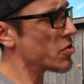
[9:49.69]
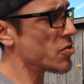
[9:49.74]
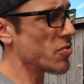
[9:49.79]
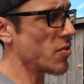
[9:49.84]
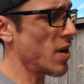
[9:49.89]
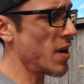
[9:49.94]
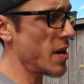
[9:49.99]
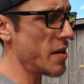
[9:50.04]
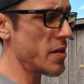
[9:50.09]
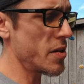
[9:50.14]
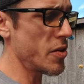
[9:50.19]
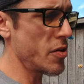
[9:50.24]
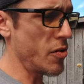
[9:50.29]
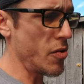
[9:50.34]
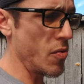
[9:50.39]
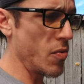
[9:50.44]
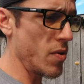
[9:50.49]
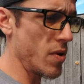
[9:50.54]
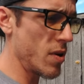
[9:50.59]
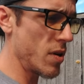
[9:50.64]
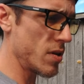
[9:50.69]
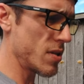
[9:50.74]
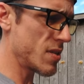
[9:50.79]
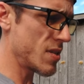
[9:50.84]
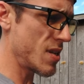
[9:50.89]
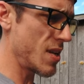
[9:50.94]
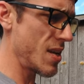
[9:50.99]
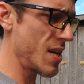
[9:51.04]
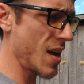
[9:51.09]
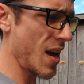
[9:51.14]
gonna try the new one,
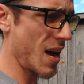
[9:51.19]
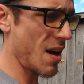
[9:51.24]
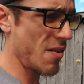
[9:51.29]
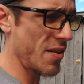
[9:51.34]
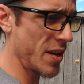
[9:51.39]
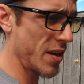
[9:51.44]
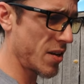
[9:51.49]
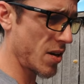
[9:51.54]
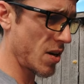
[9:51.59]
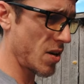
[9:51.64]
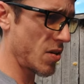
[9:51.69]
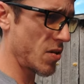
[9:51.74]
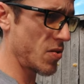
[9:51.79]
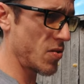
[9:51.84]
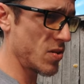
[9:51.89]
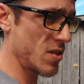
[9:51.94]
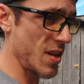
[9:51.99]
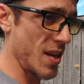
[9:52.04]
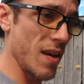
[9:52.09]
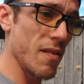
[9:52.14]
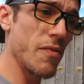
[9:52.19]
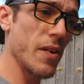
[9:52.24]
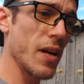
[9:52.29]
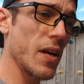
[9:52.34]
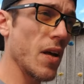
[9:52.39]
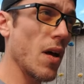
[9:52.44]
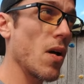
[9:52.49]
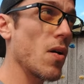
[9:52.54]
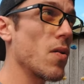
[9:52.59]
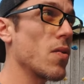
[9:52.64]
see how it goes, if
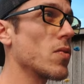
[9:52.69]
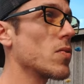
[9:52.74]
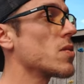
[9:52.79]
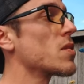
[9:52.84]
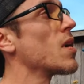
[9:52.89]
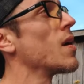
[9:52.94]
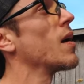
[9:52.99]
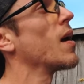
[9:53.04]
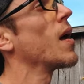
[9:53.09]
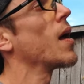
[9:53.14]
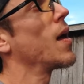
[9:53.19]
it goes,